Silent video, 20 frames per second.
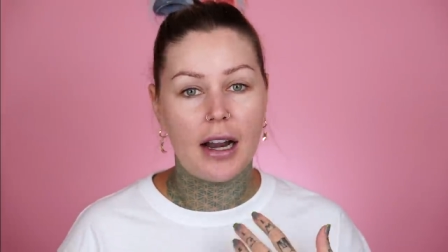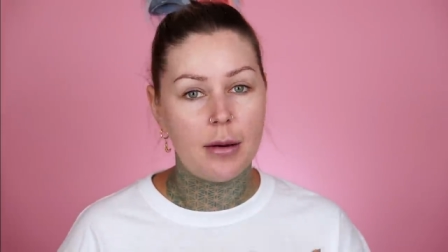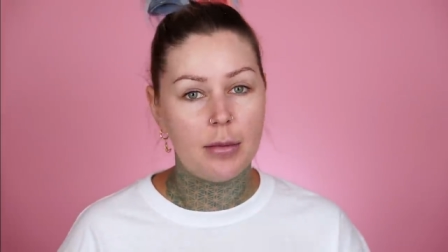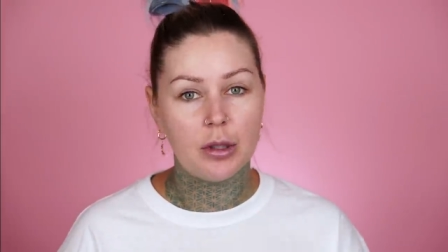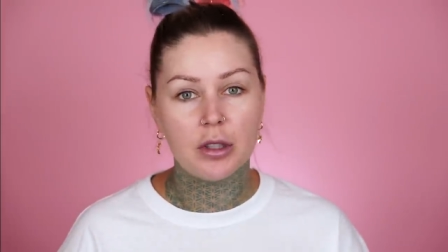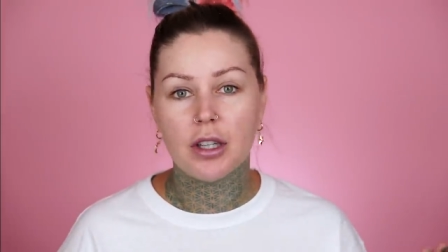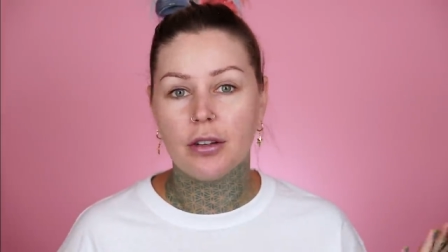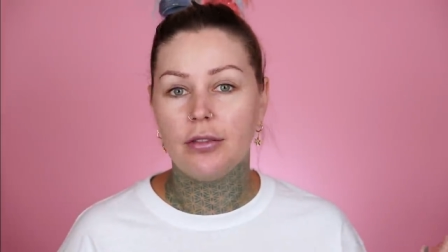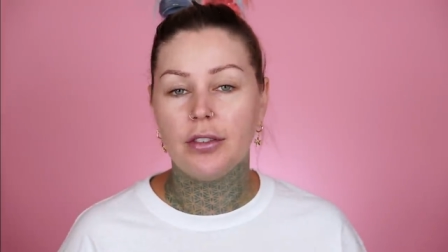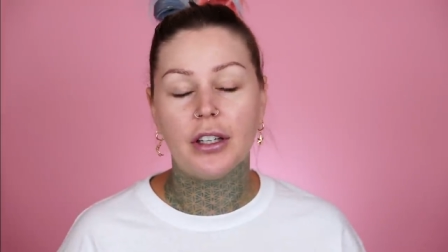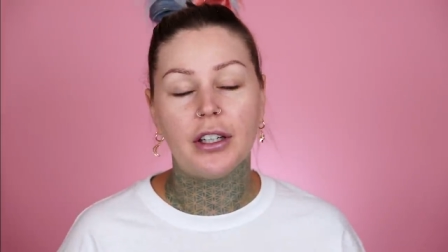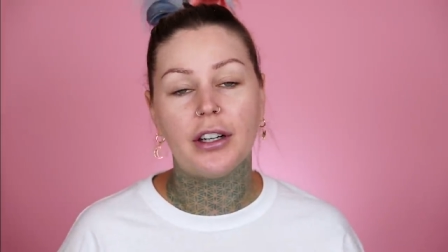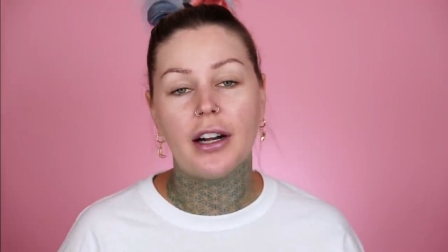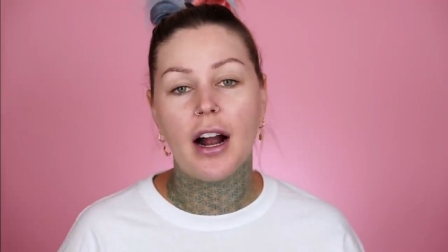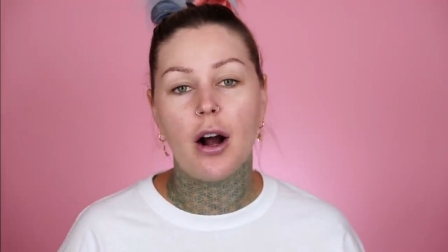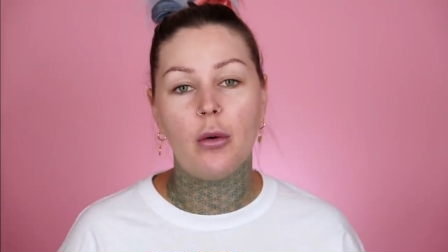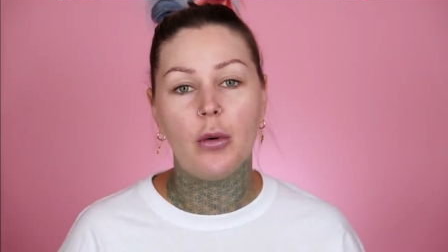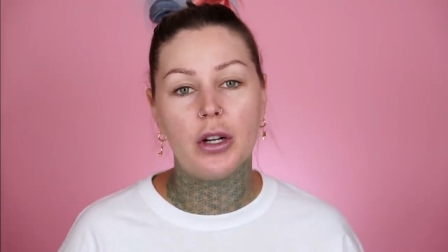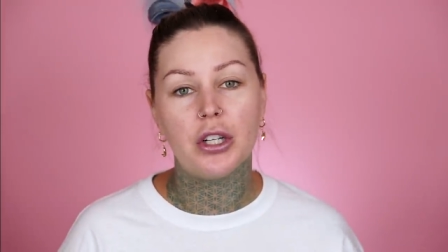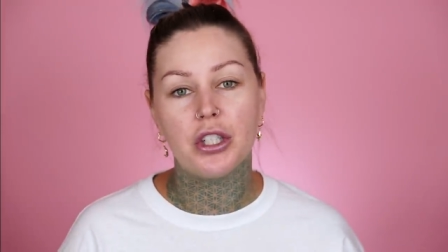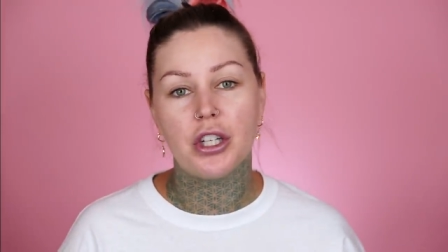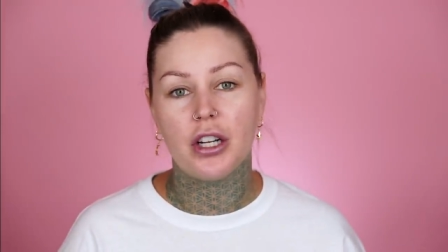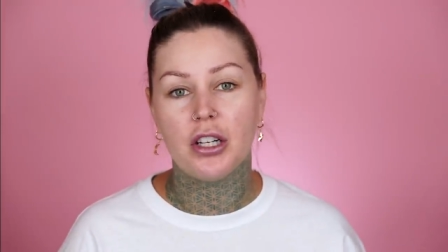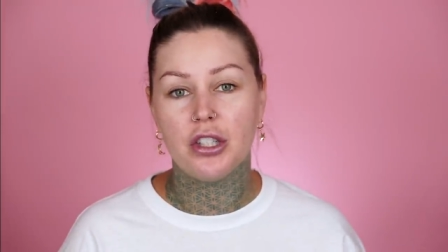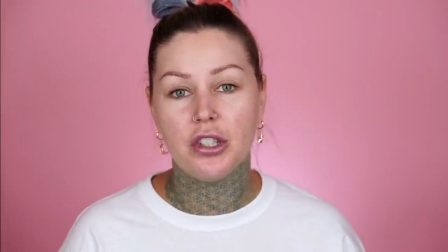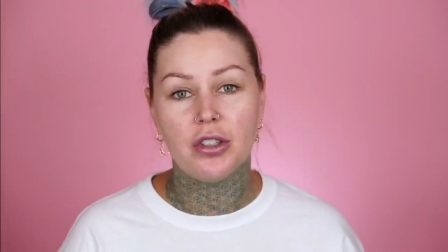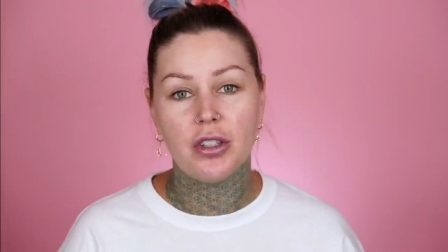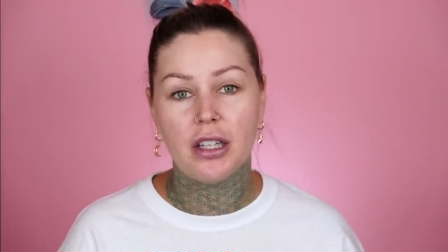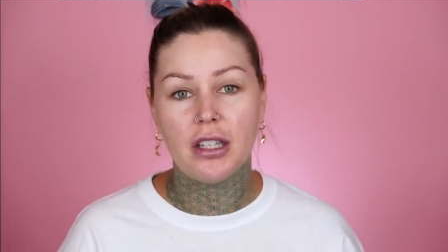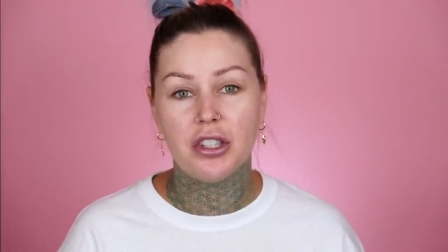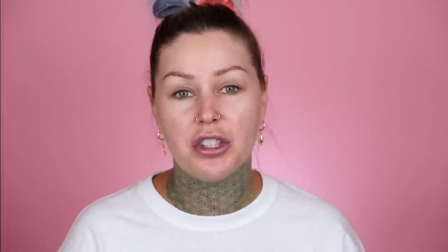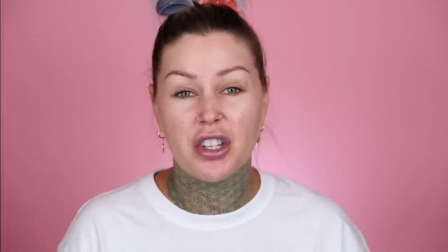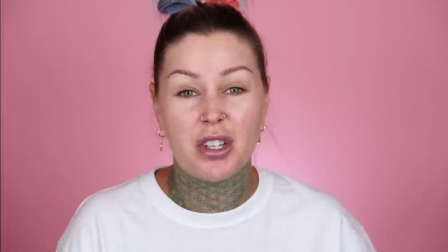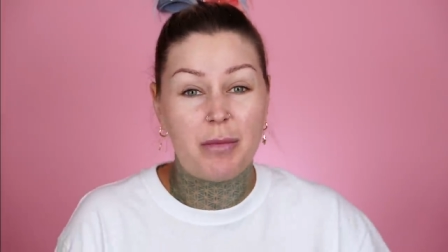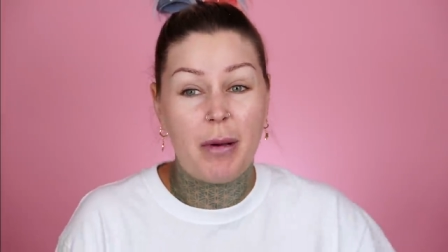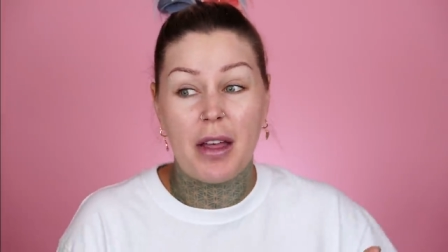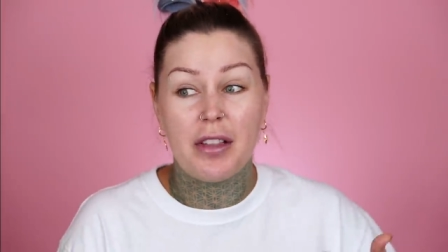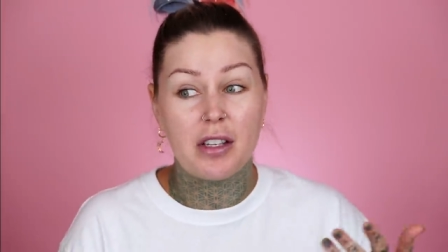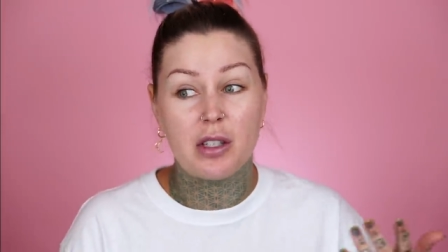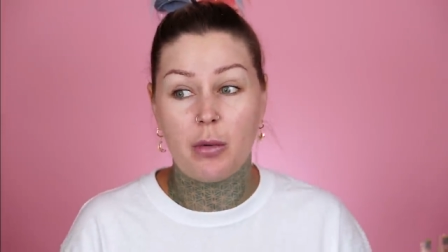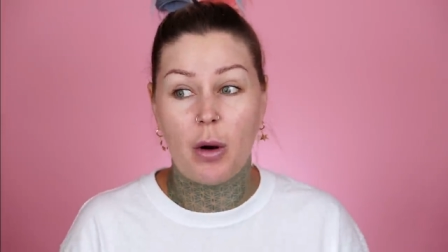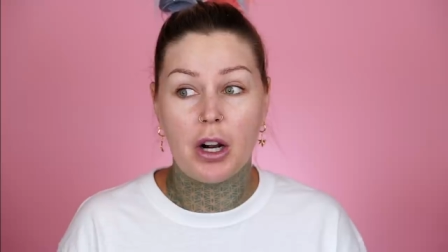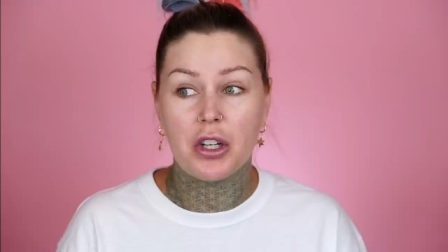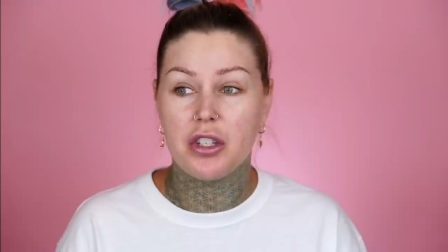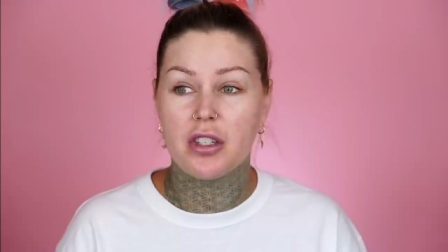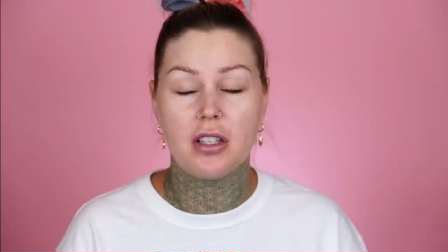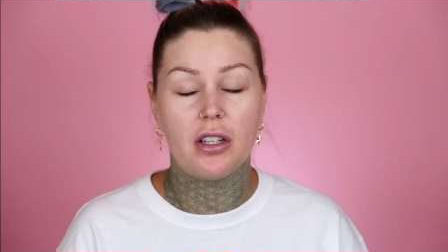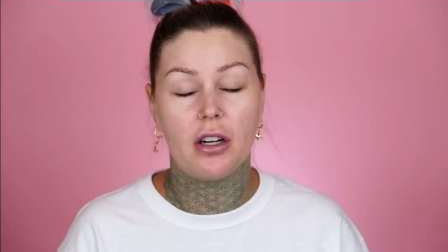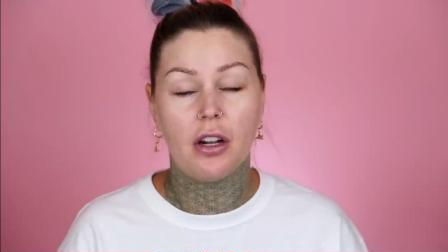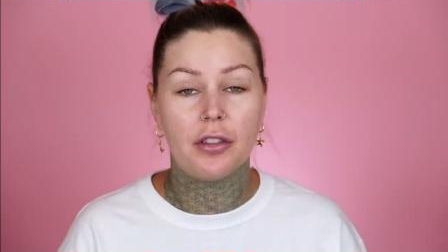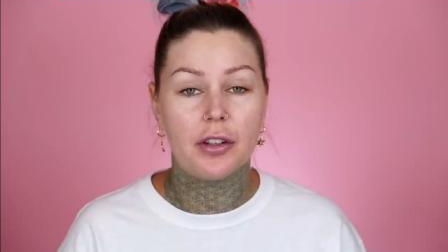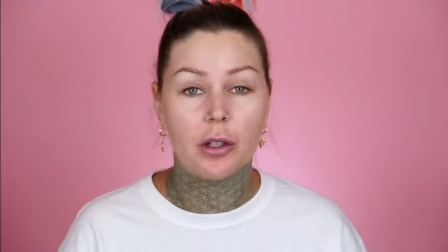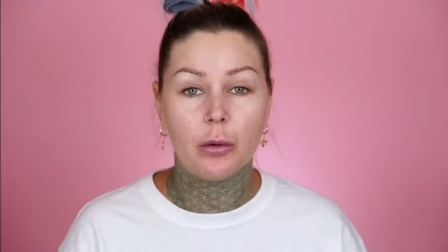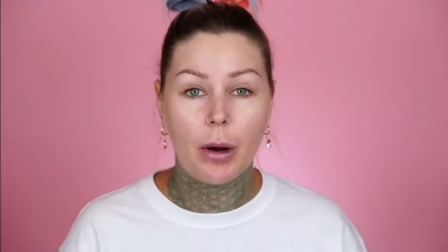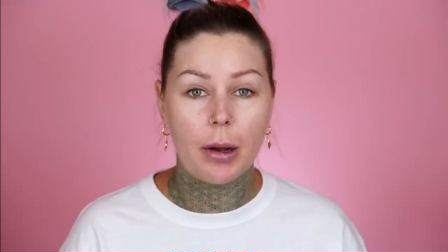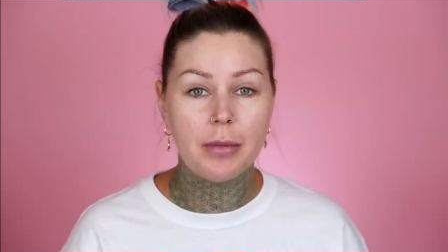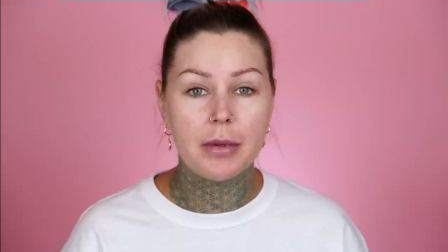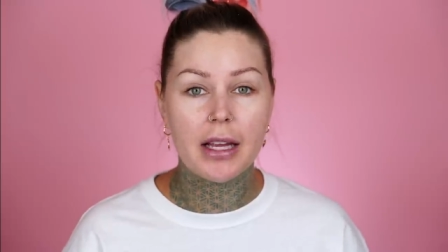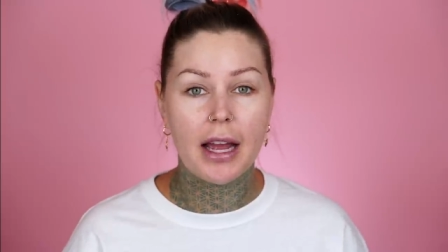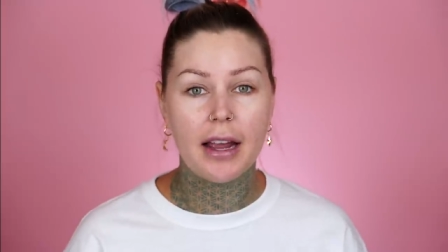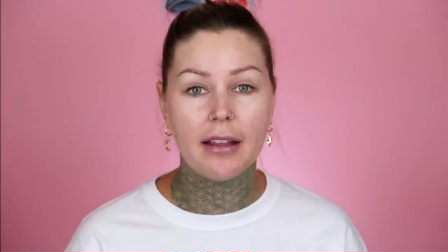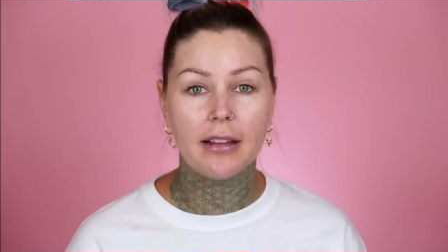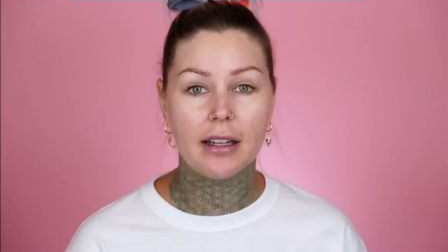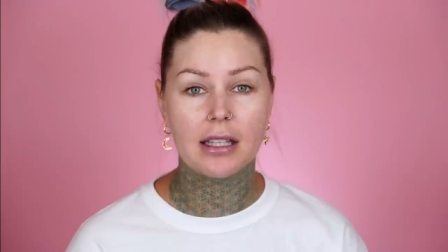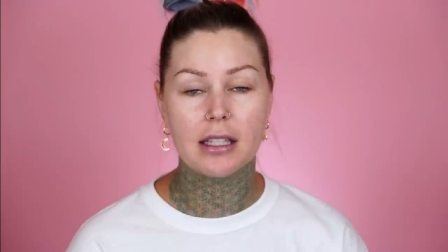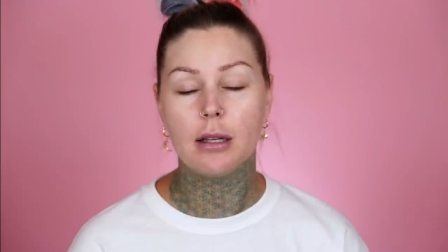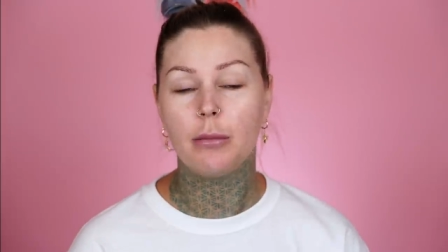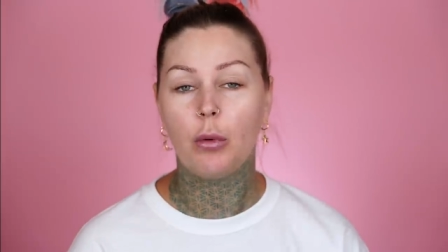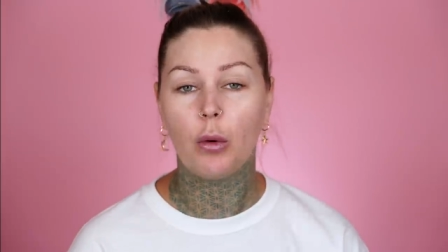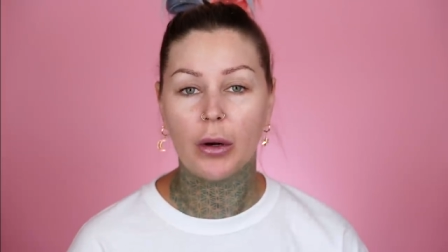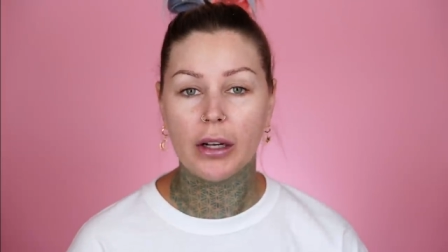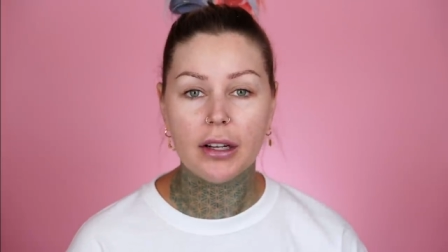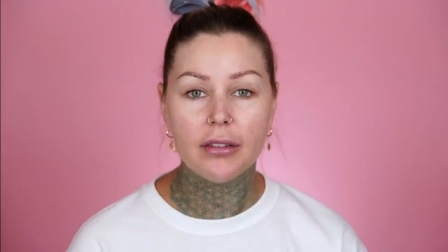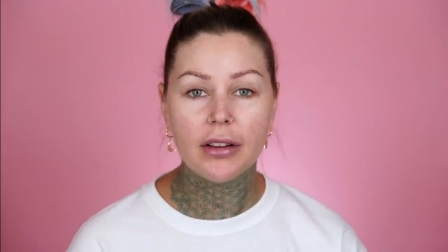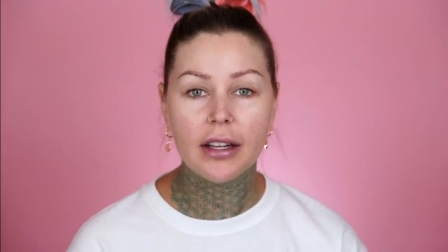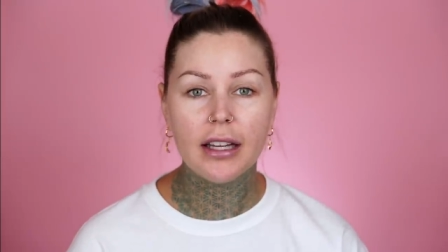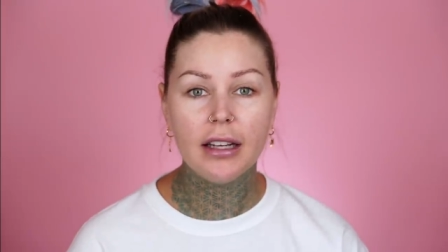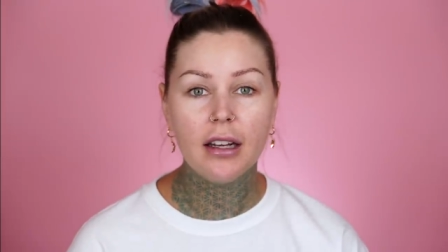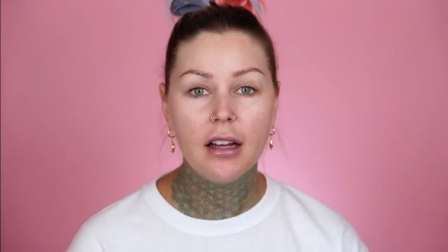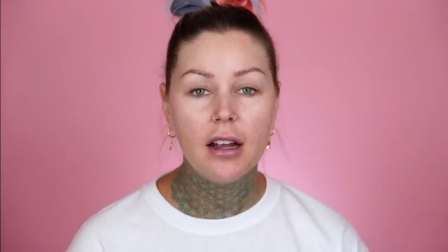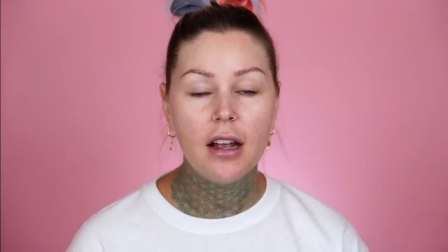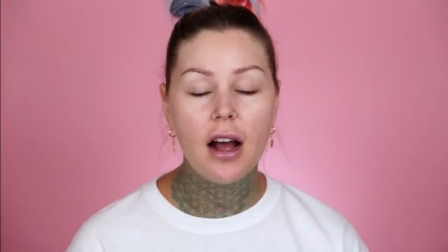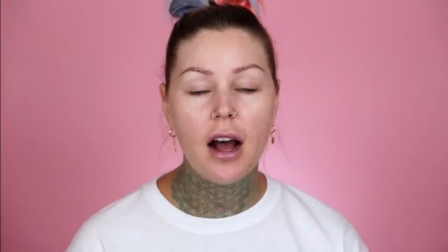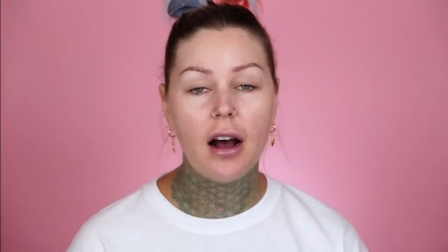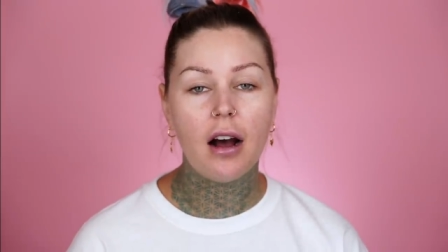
able to figure out what shade you need just by the swatches that are on their website. That's the point of it.